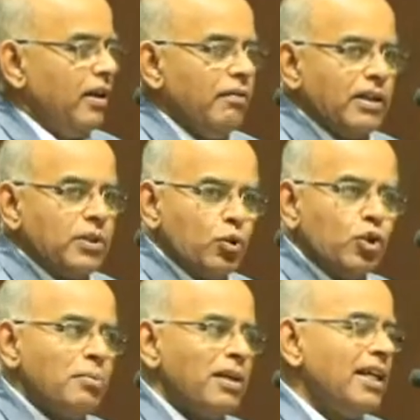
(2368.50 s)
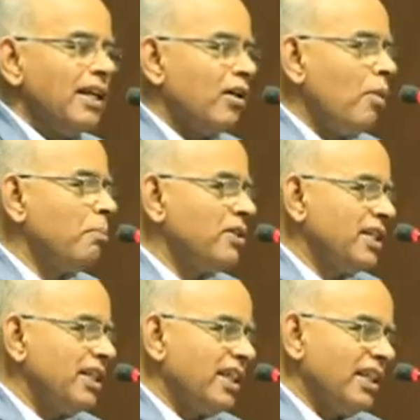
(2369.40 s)
for suitably
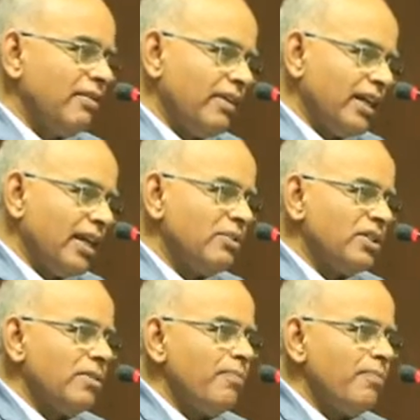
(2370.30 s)
compensating the victims